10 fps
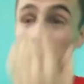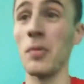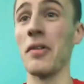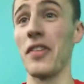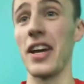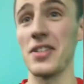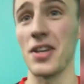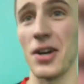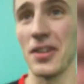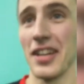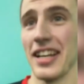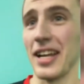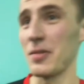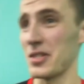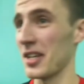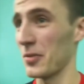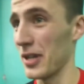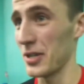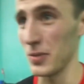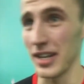cake on my face, so that was
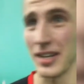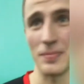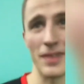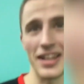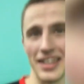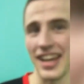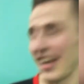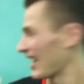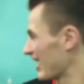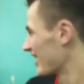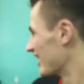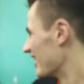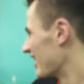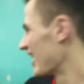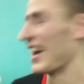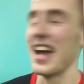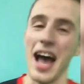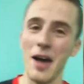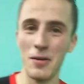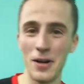not really sweet.
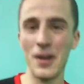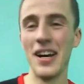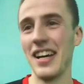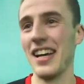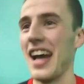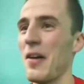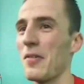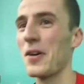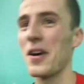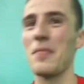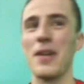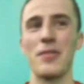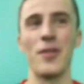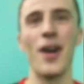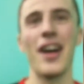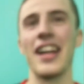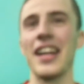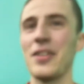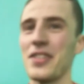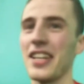But I will come back for
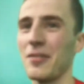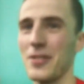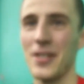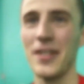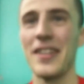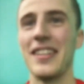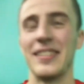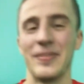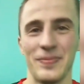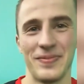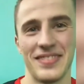her and then you see the result.